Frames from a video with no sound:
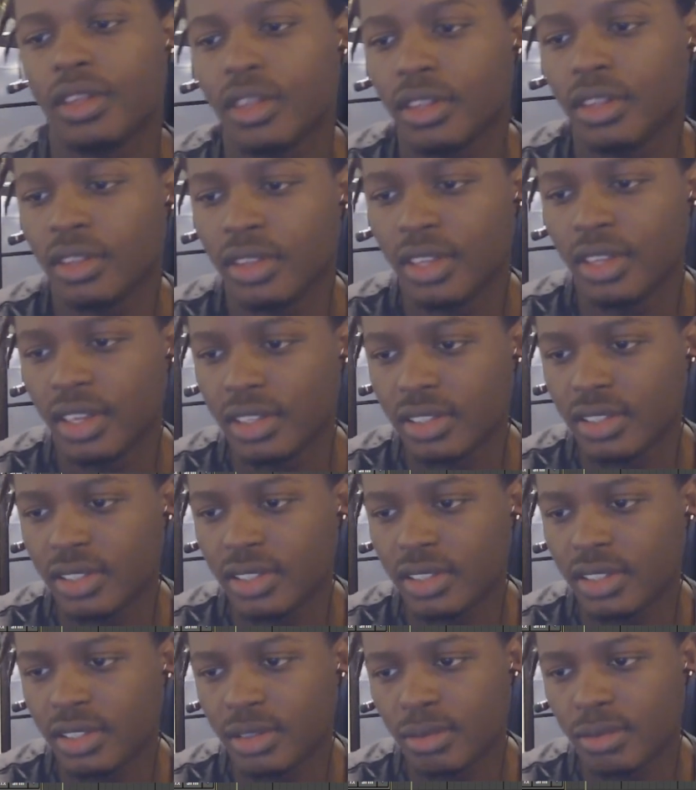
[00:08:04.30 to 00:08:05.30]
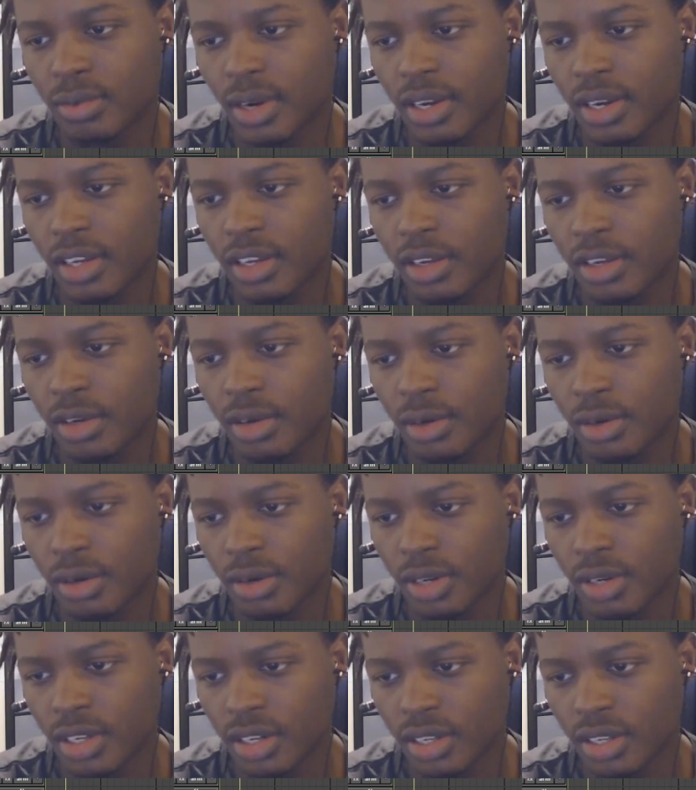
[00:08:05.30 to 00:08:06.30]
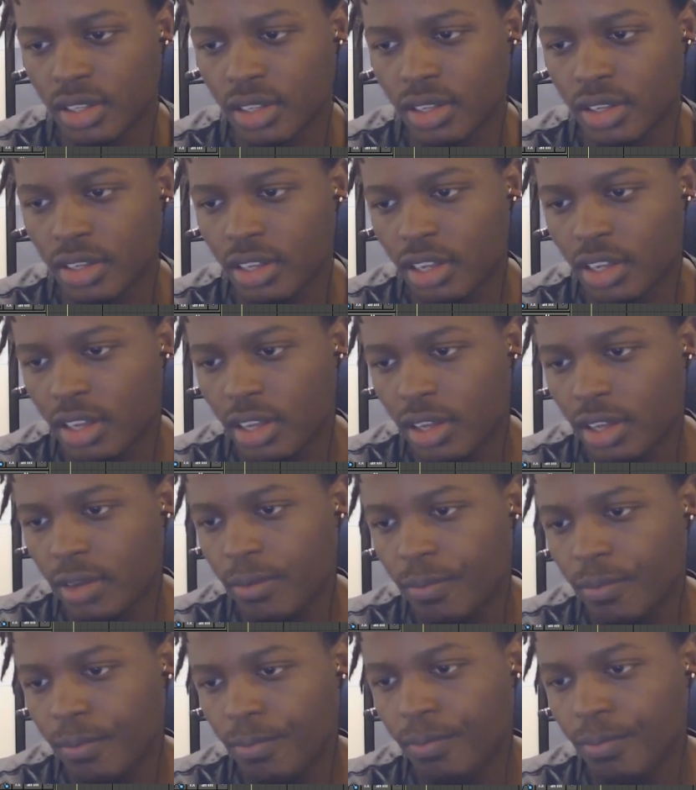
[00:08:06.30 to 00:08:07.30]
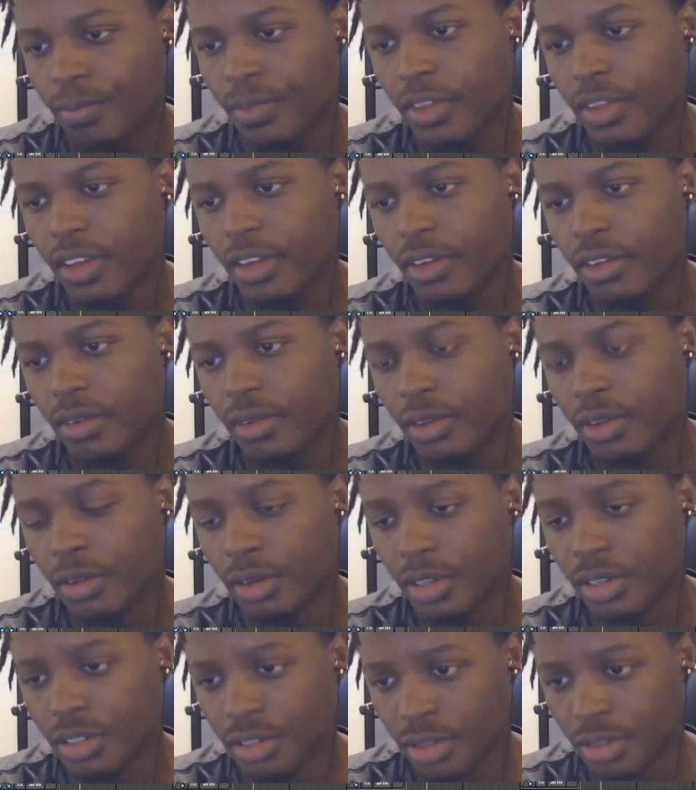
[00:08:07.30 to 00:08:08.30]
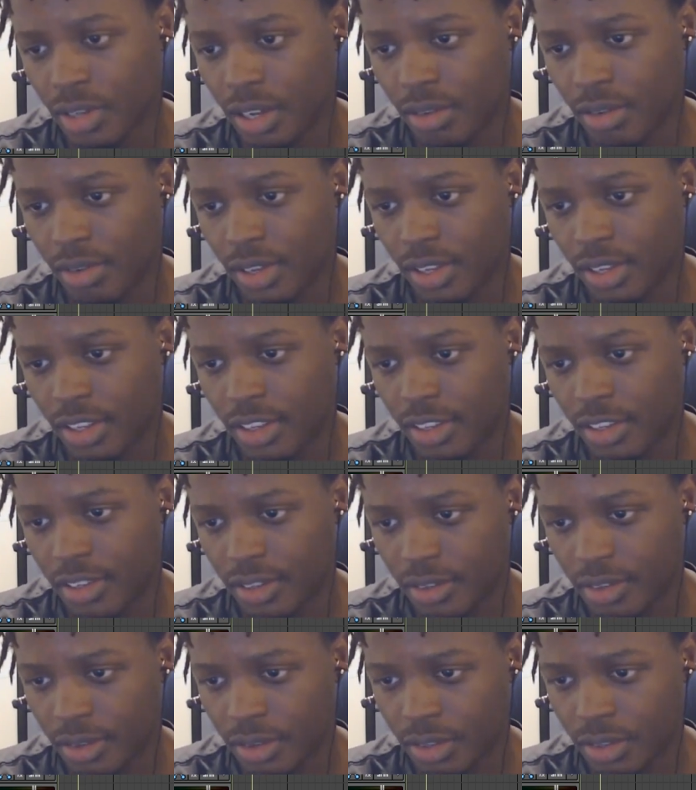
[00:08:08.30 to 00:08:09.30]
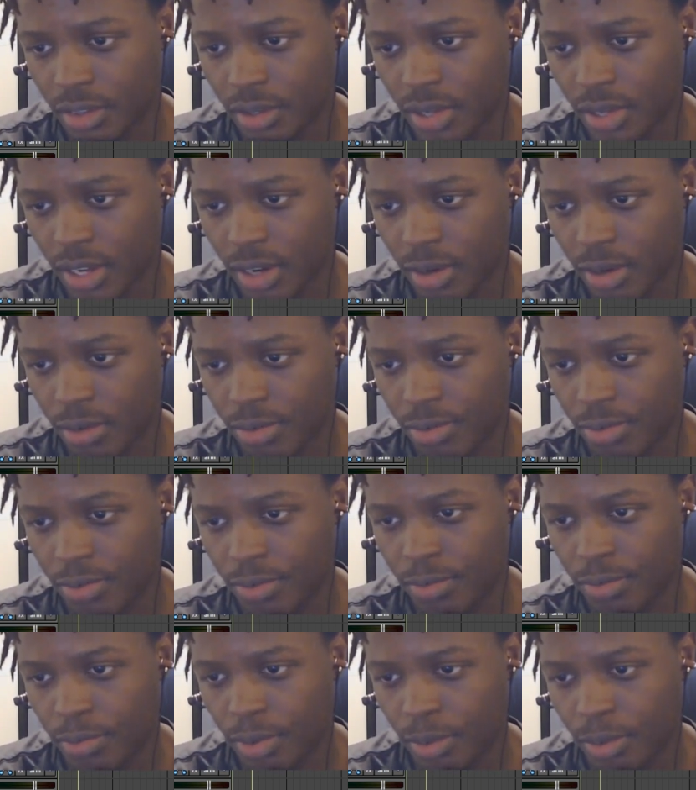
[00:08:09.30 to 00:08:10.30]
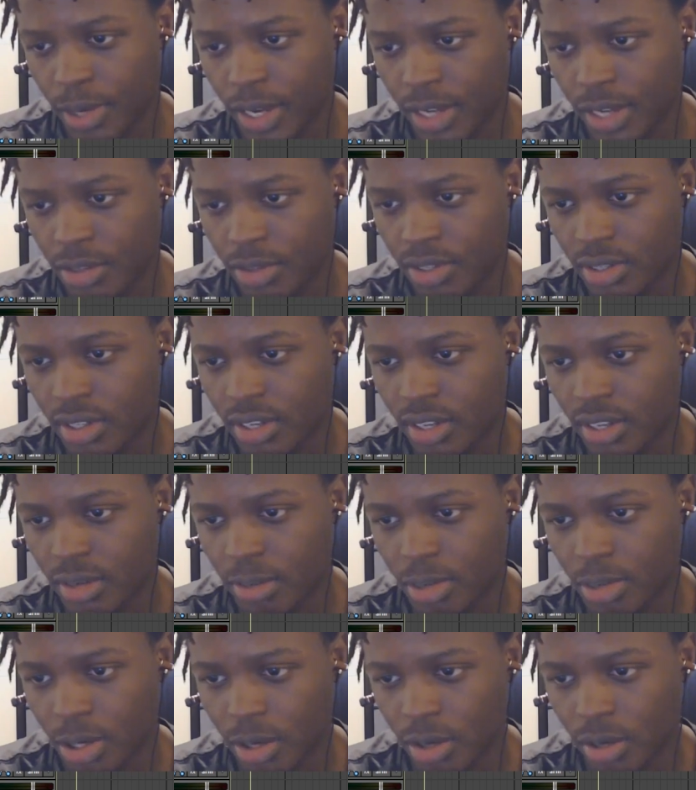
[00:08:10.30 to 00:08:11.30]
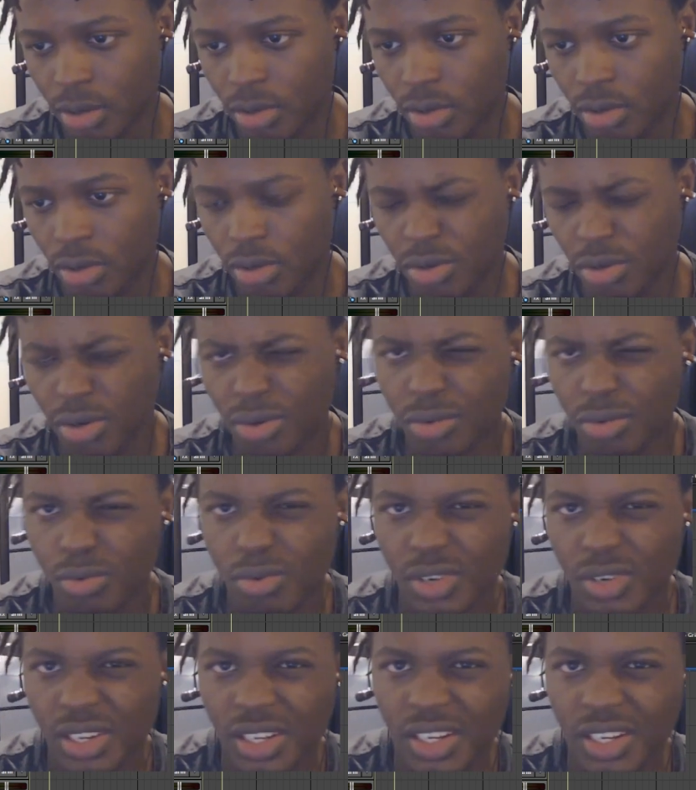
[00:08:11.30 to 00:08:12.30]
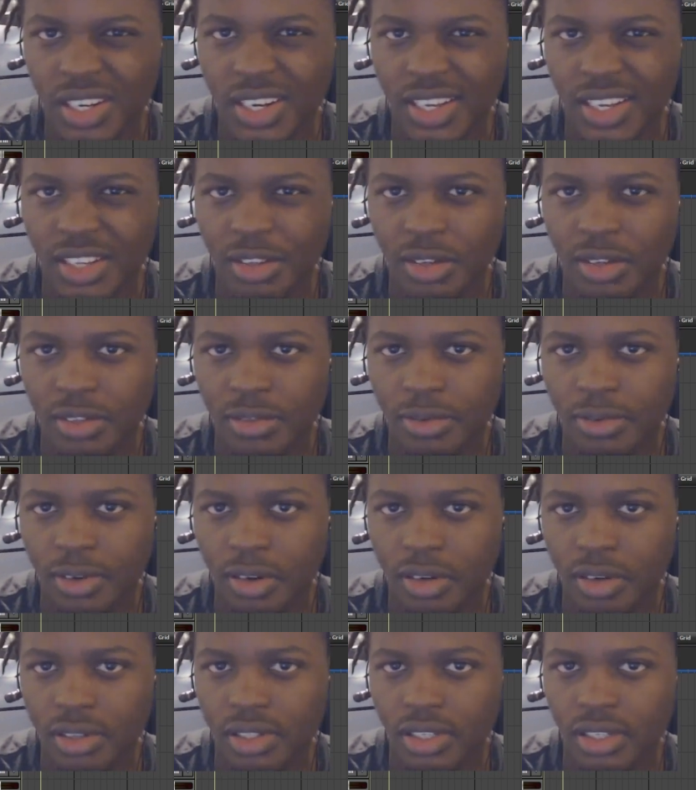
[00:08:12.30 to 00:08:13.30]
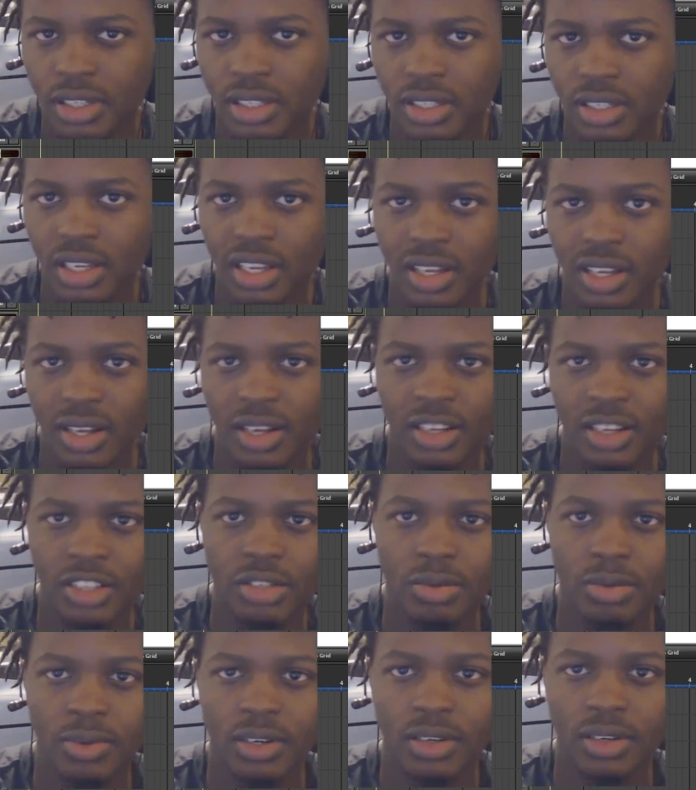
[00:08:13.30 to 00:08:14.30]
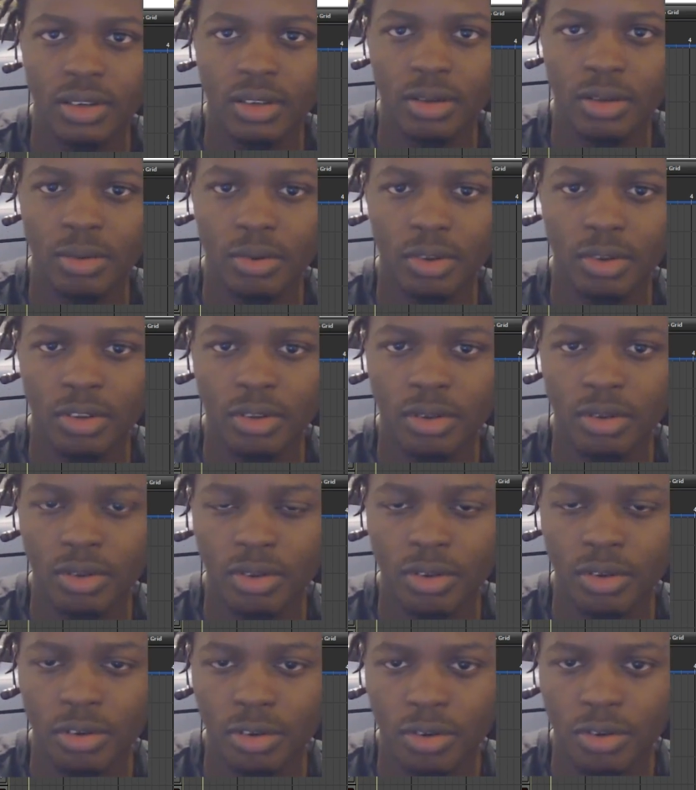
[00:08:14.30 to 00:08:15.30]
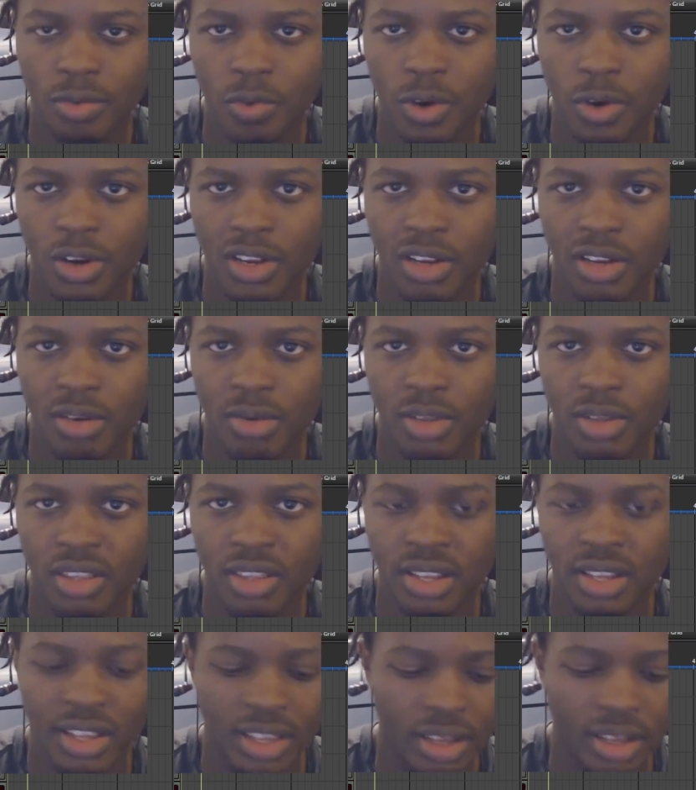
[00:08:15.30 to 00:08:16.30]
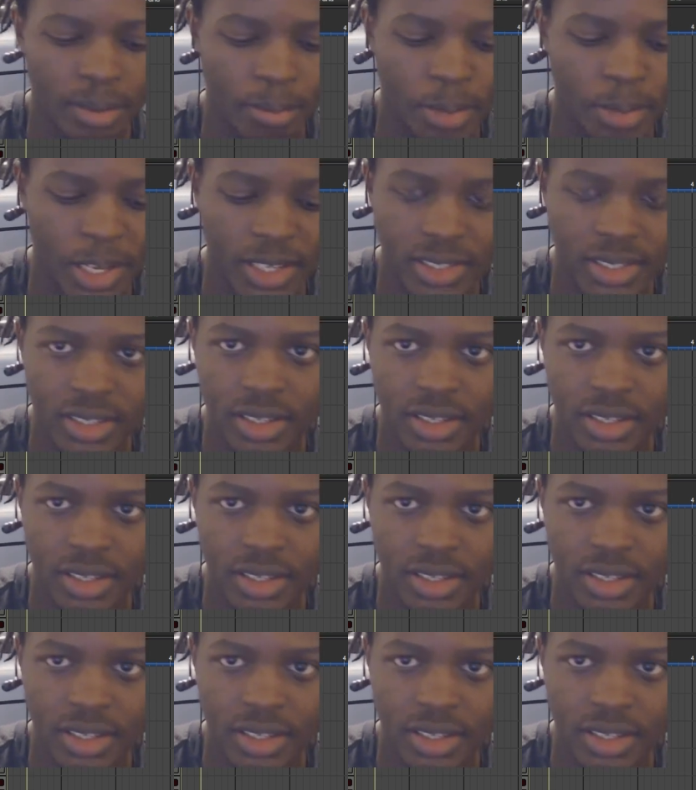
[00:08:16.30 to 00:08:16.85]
this right here. You don't need it. You need to have like, you need to cut off from 100 and below. You don't really need those frequencies unless you want, you're working with like a bass